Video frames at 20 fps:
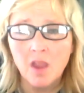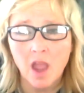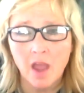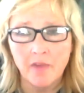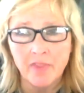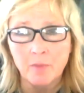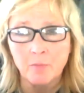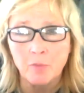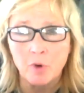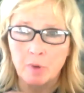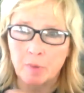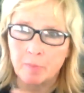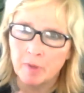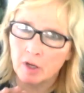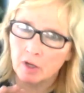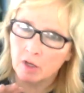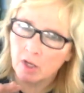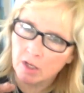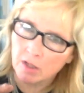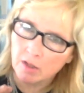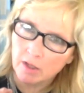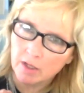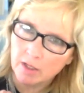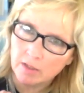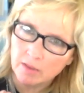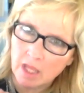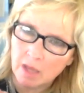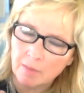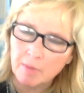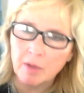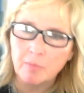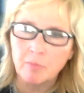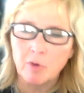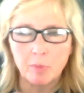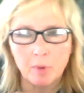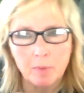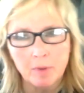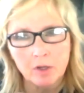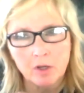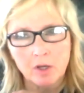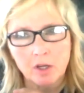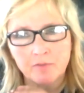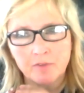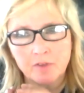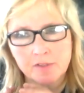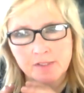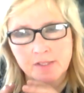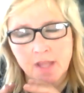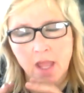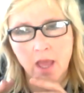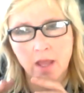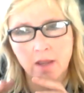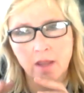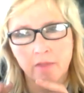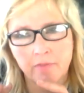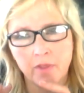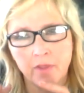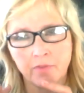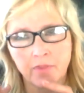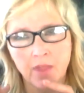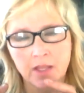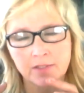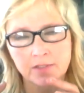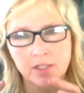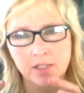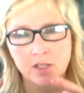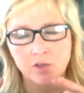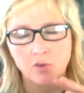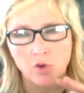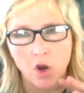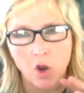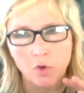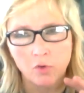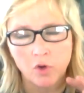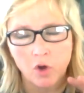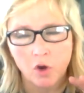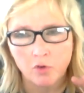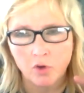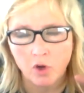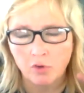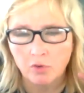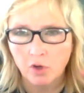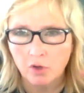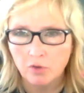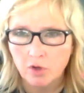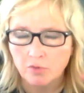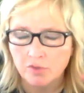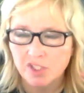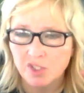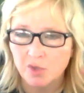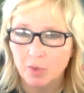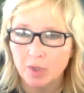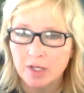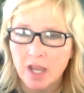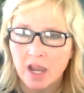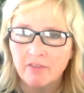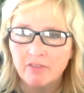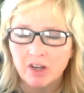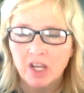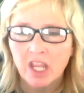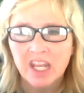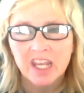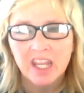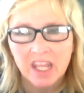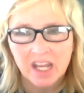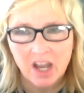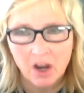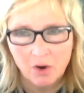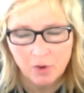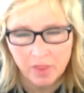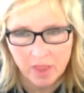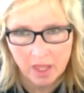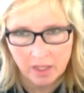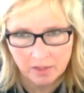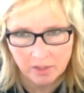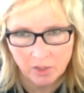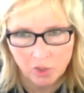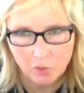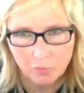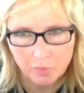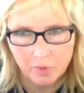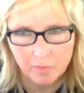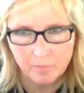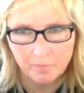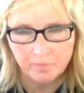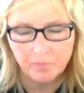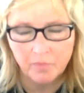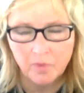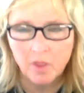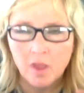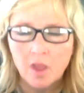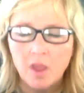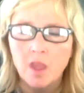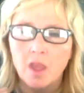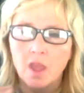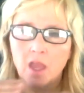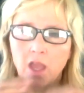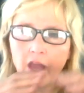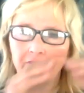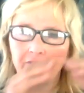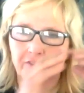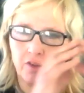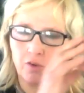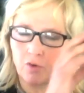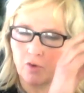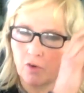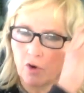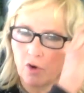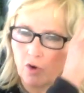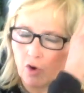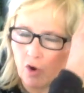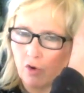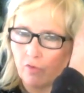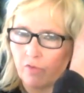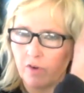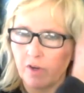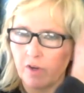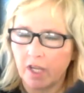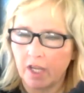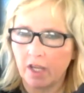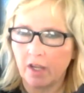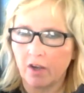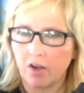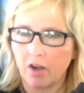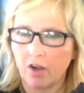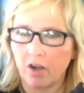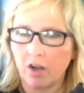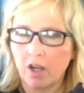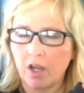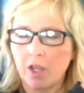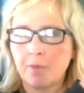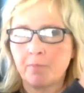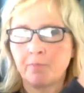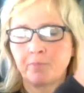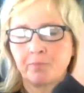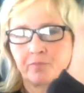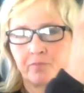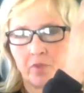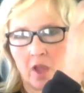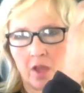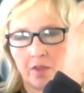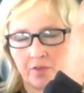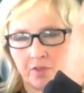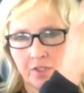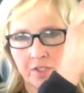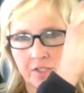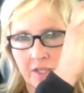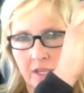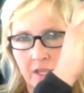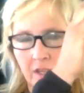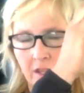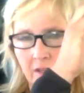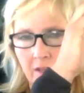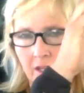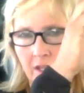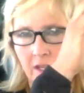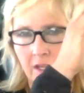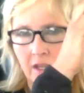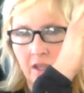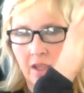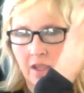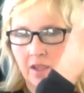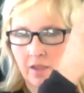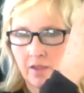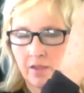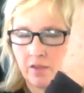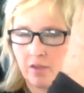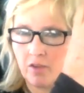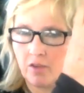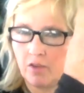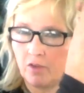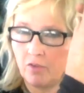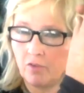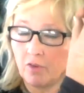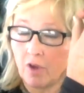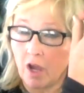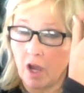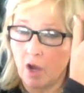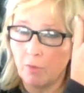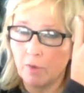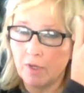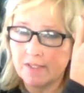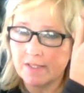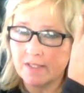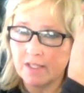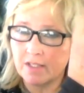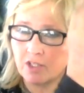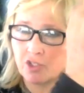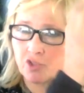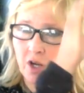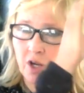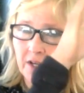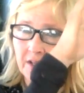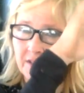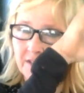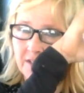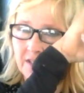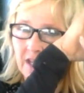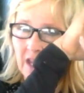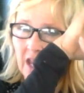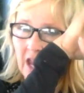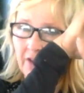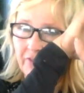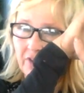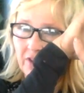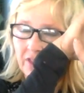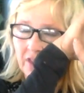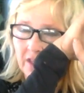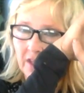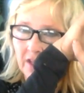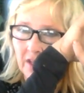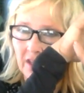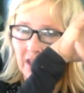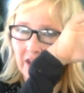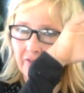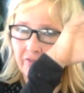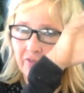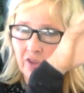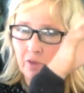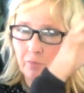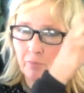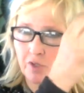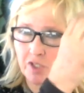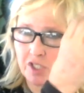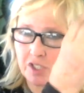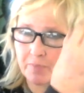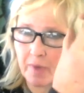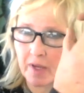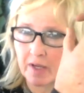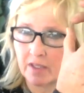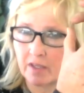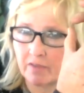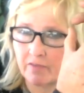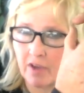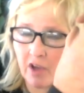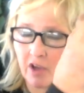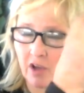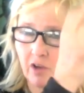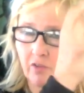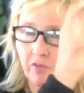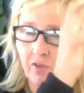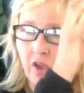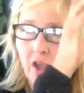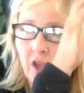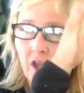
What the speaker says: And then more people are going to look at them, and more people are going to feel sad, and then that's going to grow, grow, grow, grow, grow. So we're never going to get out of that loop. If you are over here understanding, you always need to try to see everything in life from the perspective of